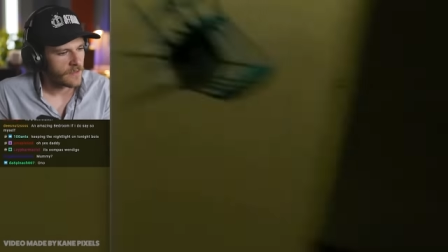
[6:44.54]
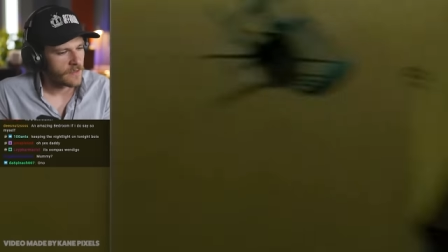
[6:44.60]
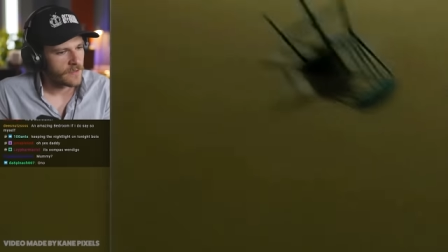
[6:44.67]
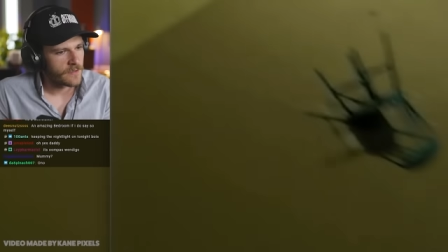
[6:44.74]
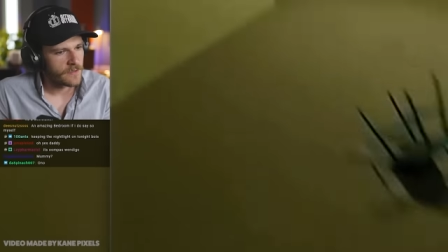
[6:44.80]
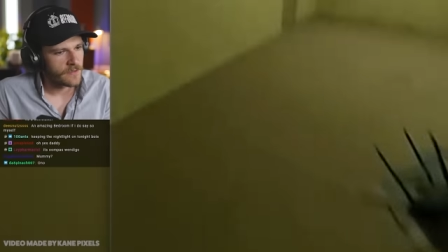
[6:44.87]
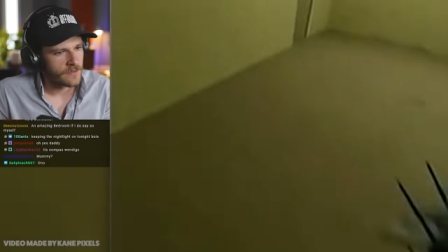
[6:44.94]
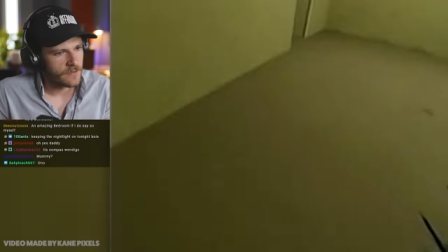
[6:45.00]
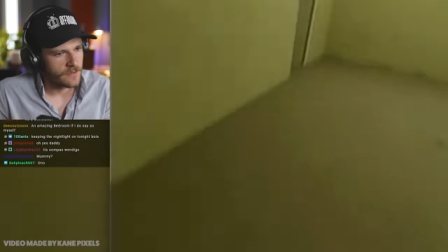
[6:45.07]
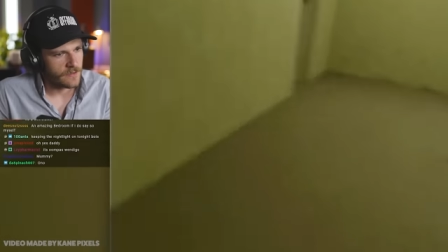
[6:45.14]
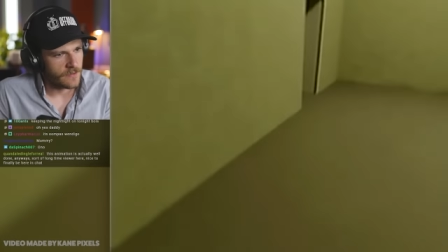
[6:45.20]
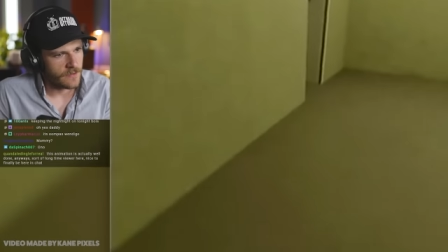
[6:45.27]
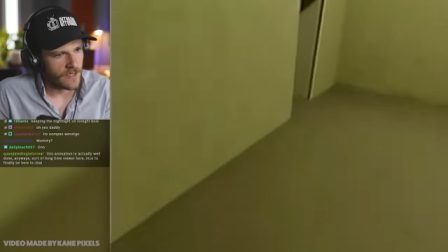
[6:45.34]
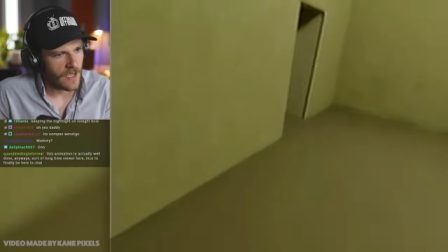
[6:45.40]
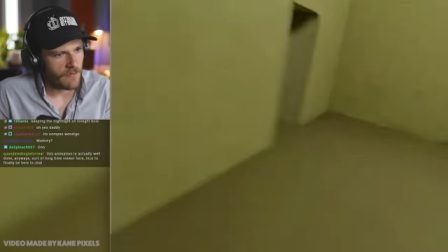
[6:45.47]

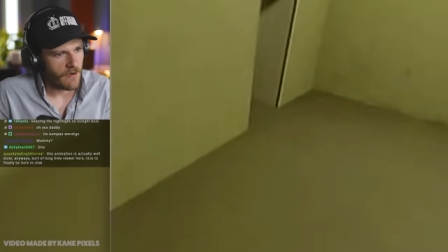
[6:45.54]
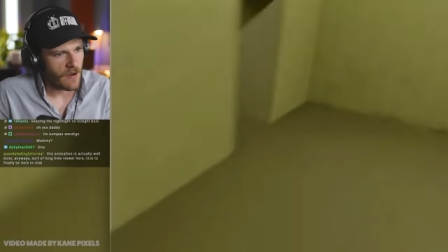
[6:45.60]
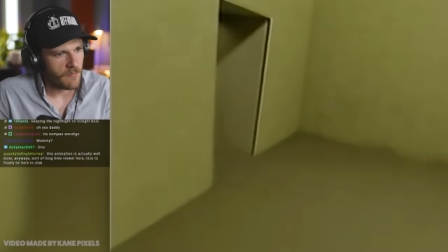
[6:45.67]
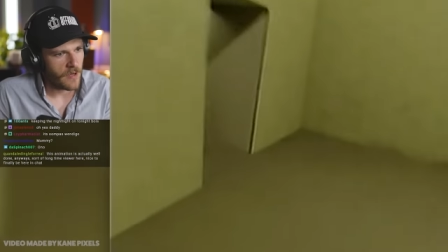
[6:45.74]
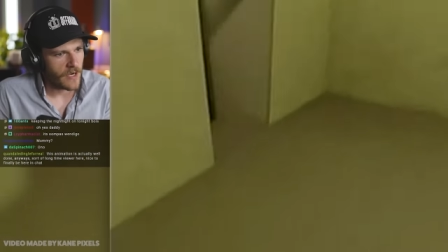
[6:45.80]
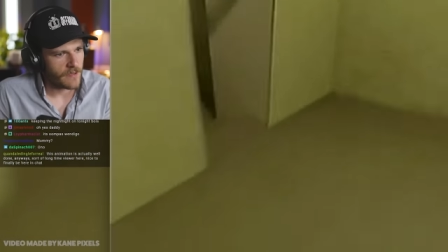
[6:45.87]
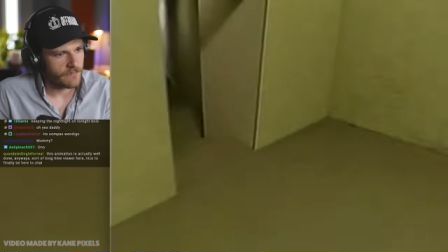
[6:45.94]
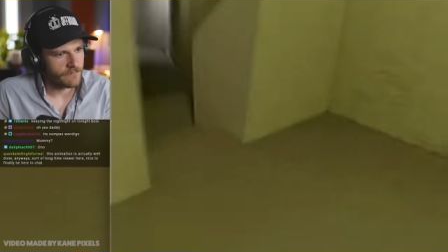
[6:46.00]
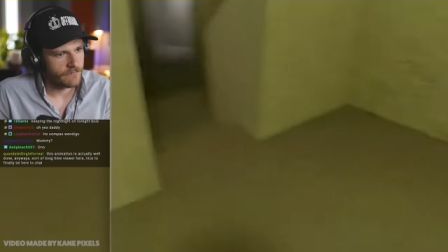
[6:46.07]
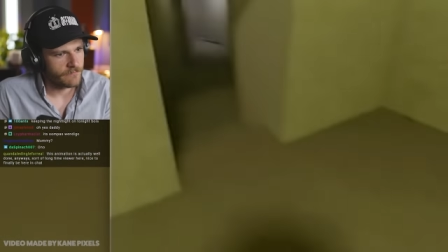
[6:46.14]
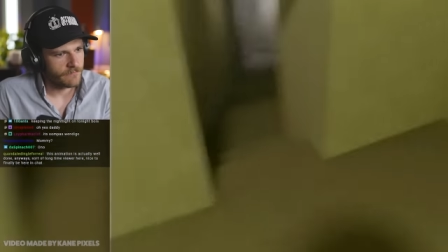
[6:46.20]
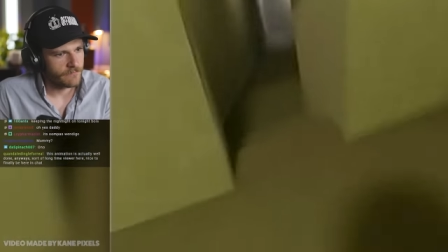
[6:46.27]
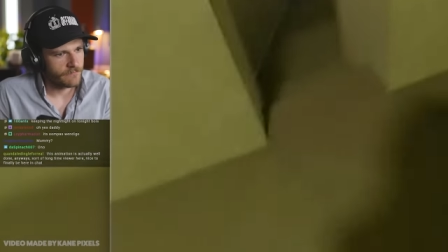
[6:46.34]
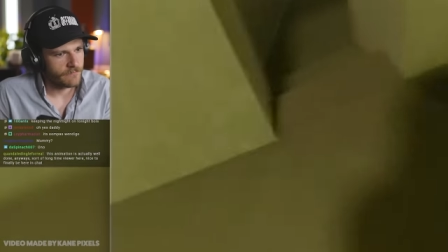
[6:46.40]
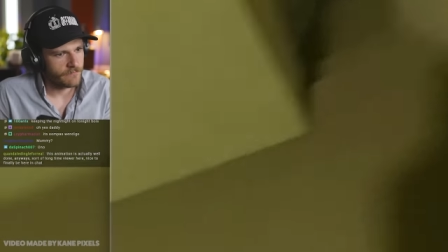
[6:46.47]
Okay, run.
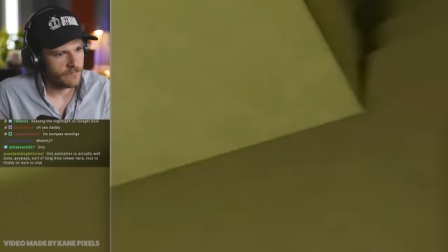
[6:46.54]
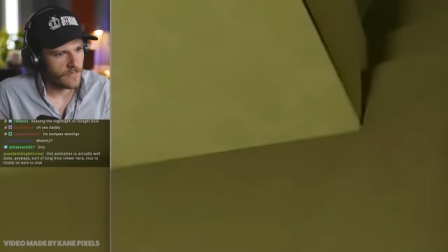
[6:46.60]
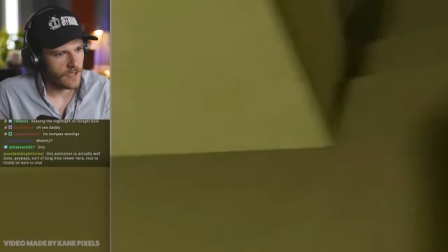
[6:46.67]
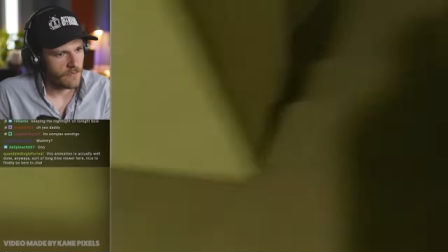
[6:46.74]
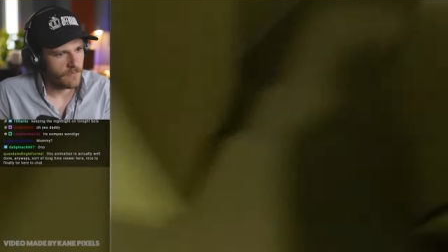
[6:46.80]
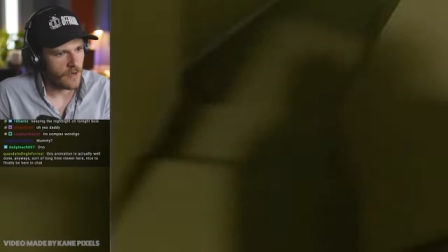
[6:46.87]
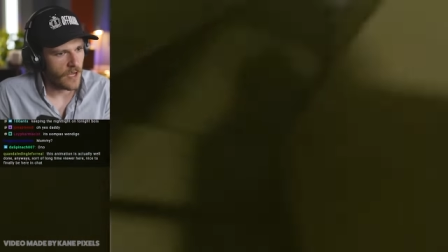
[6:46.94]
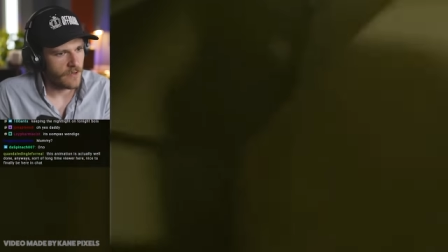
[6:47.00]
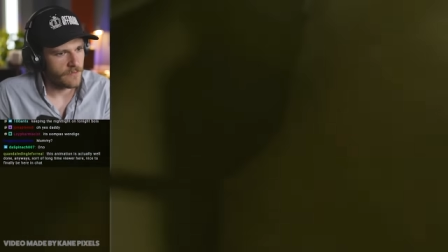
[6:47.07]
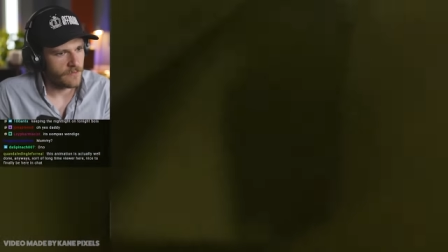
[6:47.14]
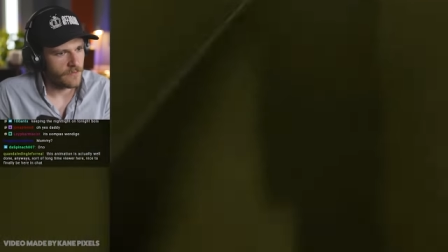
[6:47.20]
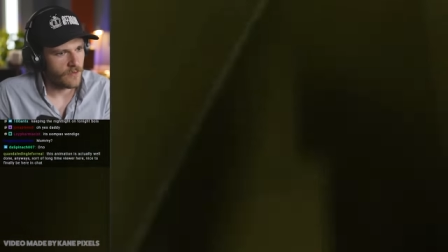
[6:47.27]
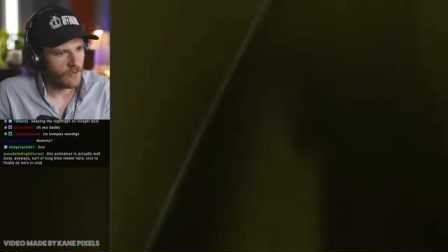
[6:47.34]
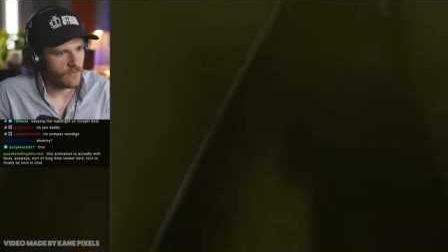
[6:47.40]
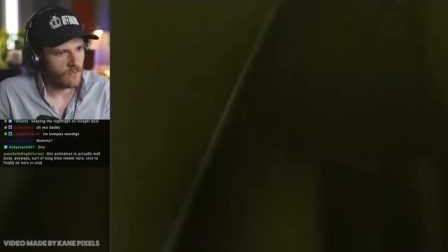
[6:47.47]
Run.
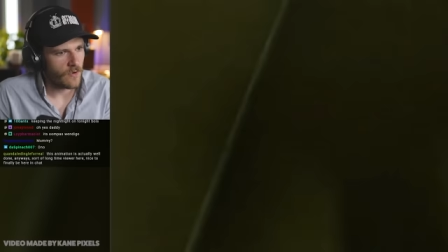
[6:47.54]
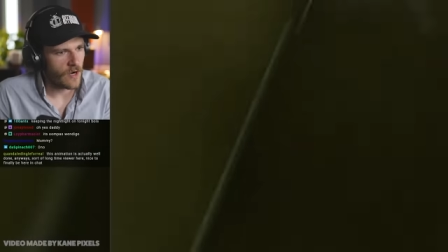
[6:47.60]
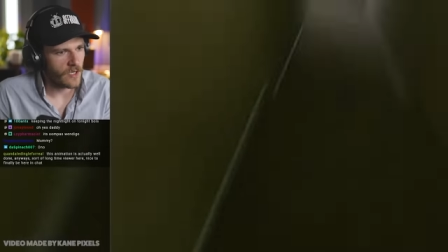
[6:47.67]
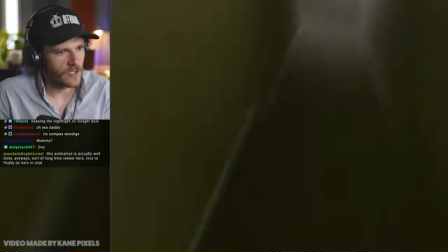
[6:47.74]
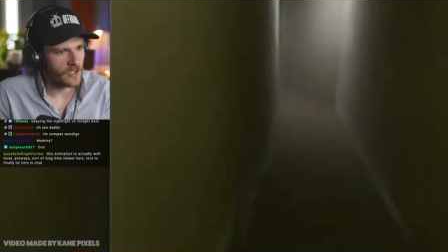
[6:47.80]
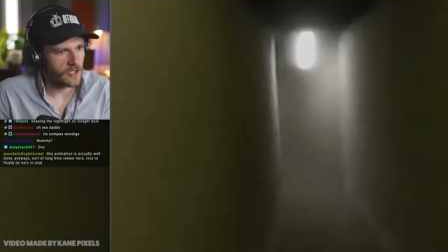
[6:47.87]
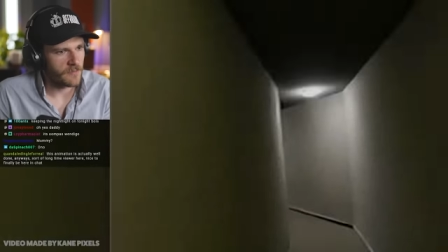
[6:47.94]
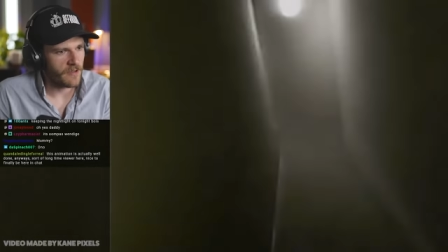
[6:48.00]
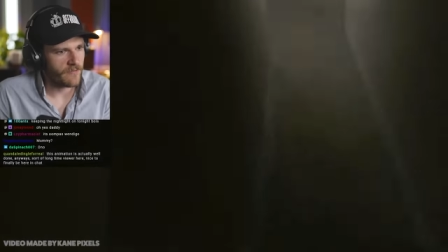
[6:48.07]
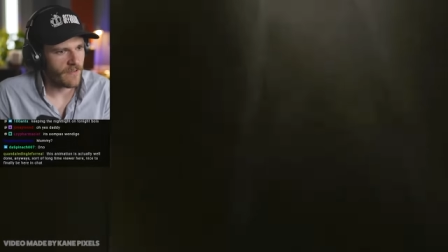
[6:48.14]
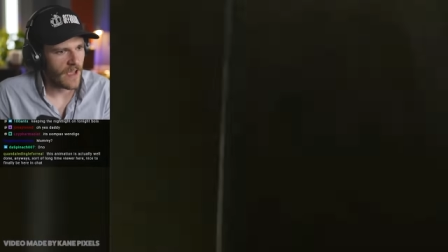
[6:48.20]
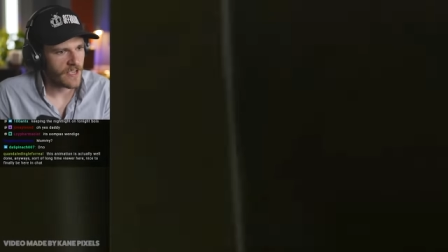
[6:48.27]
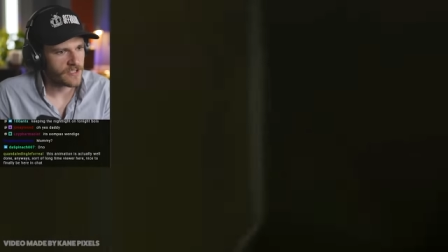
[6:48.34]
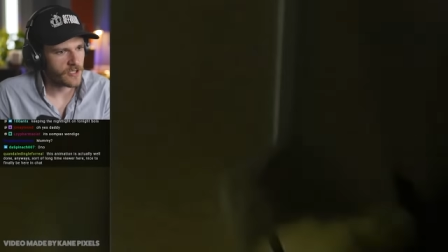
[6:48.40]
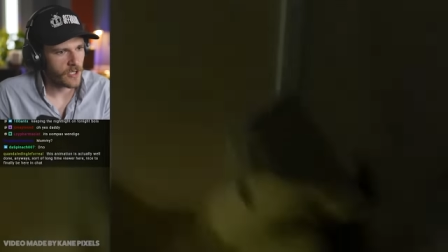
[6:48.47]
Run a little bit
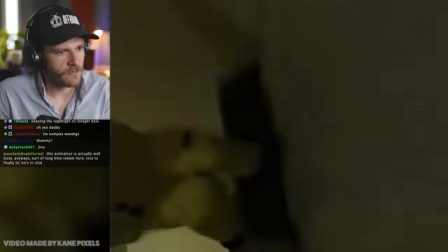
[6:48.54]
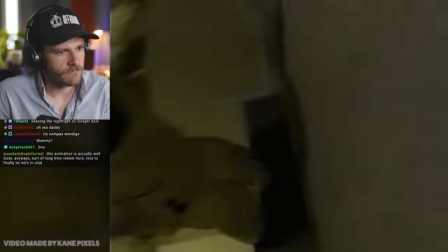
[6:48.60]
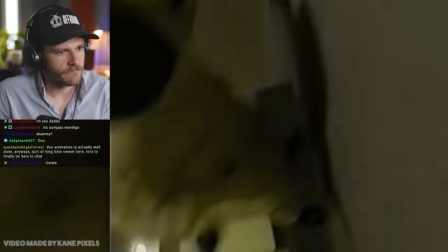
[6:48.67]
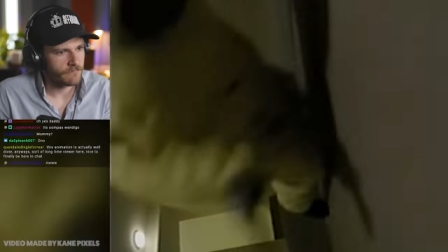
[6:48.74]
faster.